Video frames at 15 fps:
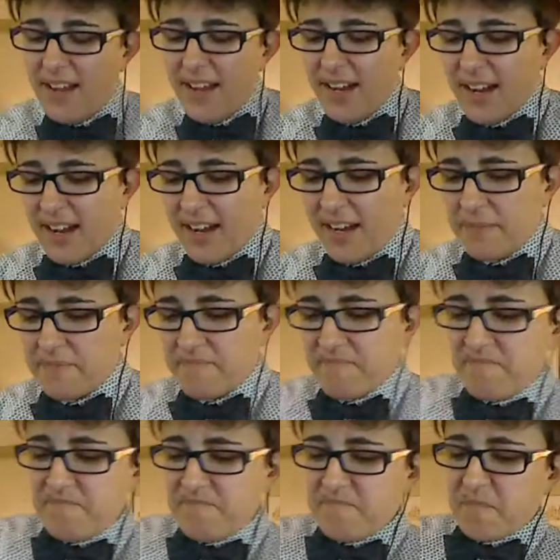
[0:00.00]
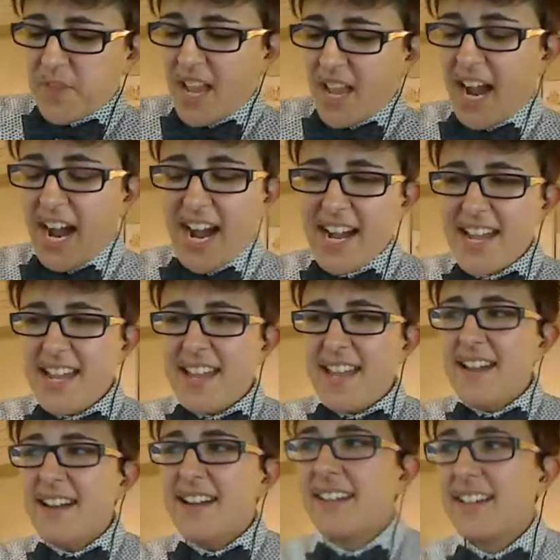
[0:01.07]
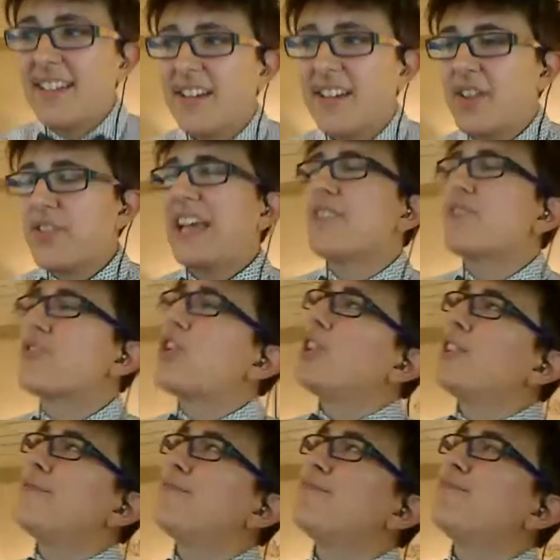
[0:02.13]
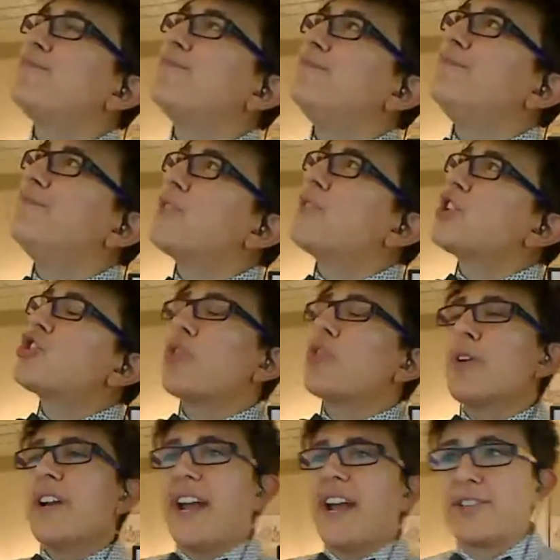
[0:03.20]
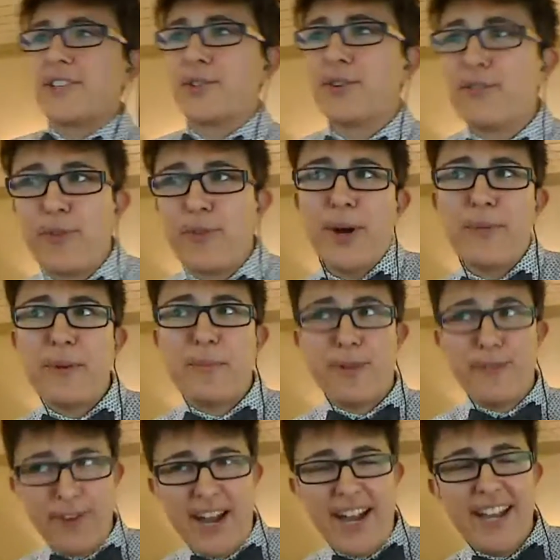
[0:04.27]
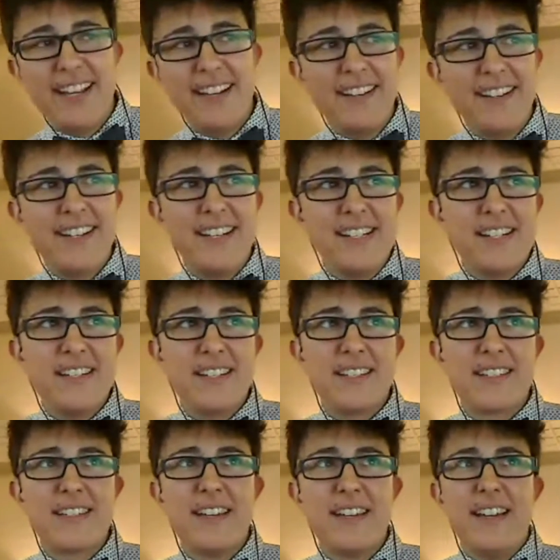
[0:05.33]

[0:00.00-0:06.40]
I like the short answer of what we provide is